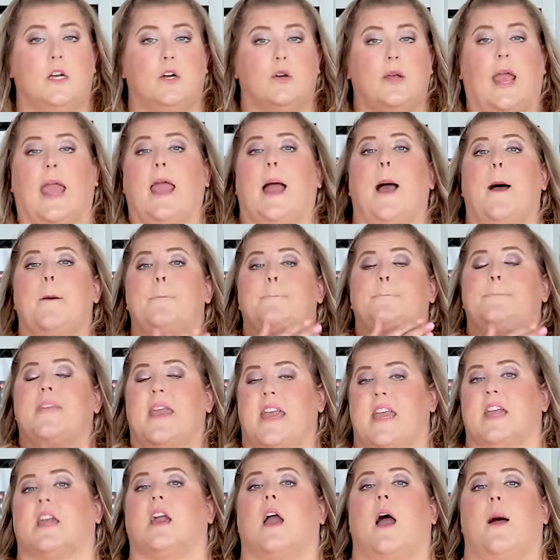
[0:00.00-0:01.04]
Okay, a
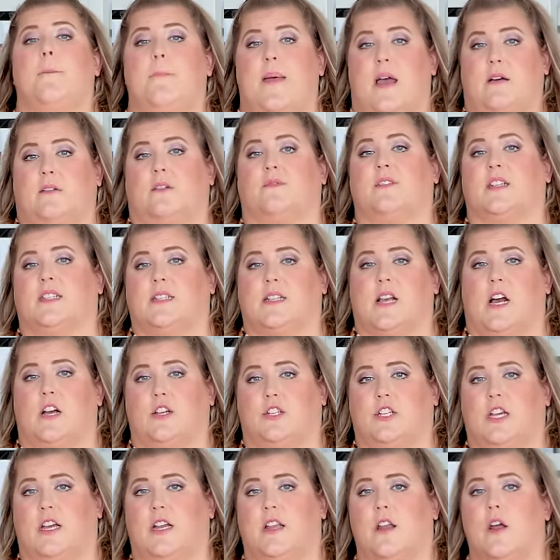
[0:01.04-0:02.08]
big amount of
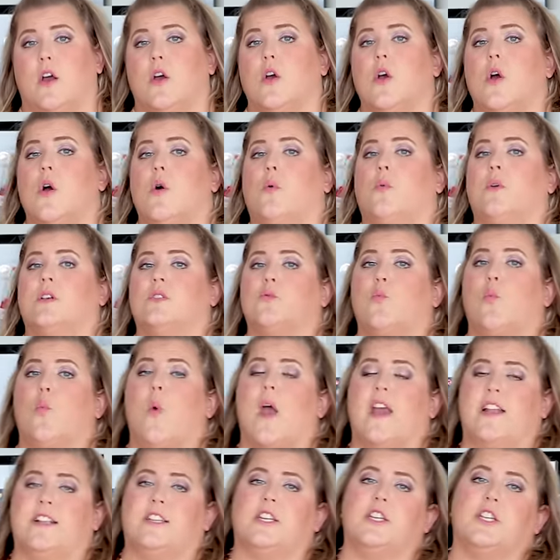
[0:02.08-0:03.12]
discussion was
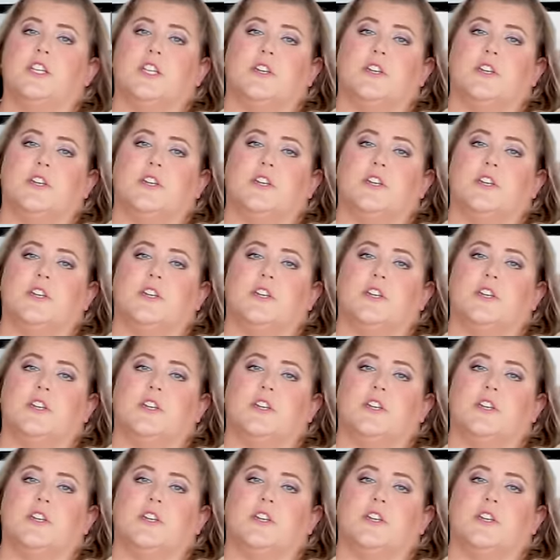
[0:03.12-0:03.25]
when to